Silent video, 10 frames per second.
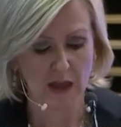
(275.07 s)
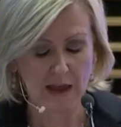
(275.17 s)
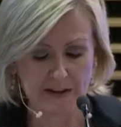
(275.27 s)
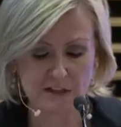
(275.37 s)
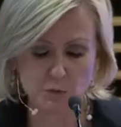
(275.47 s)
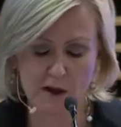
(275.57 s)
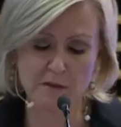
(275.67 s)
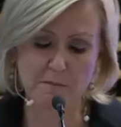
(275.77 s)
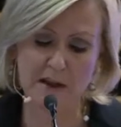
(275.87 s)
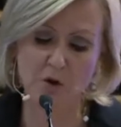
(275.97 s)
And that's why
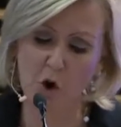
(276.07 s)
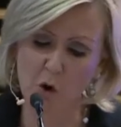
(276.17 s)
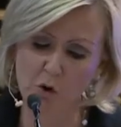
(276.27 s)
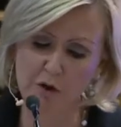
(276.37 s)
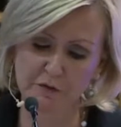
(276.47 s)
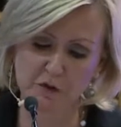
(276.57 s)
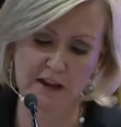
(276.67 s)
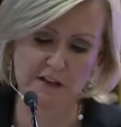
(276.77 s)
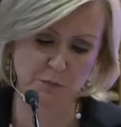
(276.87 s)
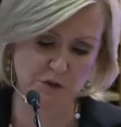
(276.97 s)
the main goal of
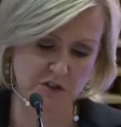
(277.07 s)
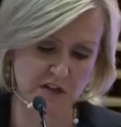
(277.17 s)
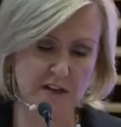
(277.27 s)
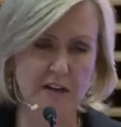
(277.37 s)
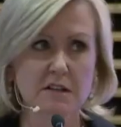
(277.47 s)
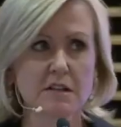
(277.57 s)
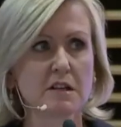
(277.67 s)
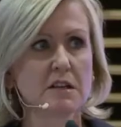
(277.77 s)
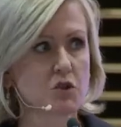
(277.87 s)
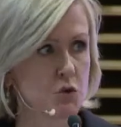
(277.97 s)
today's proceedings
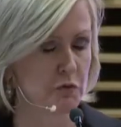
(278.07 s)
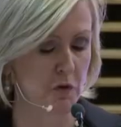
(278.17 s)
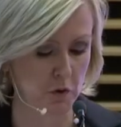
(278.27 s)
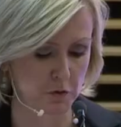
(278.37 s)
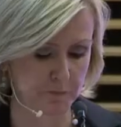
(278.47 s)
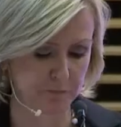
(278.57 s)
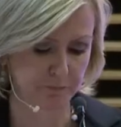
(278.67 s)
is twofold.